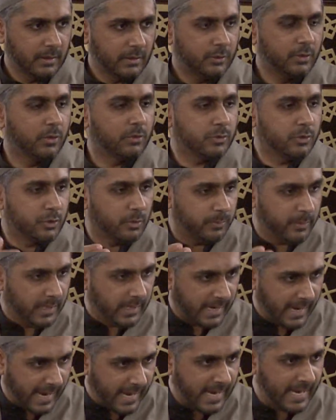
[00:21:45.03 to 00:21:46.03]
Don't you
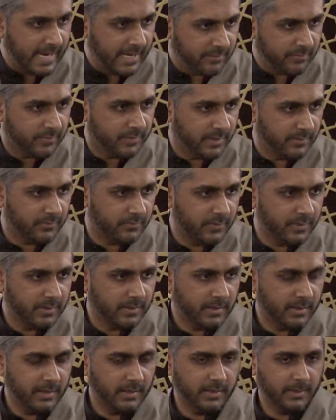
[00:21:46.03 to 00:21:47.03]
behave
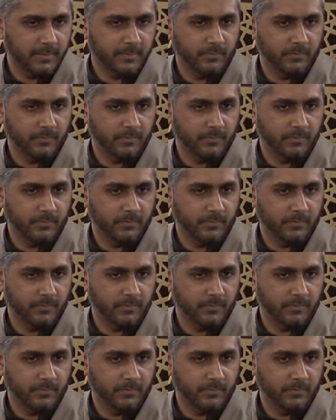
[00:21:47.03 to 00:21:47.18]
differently?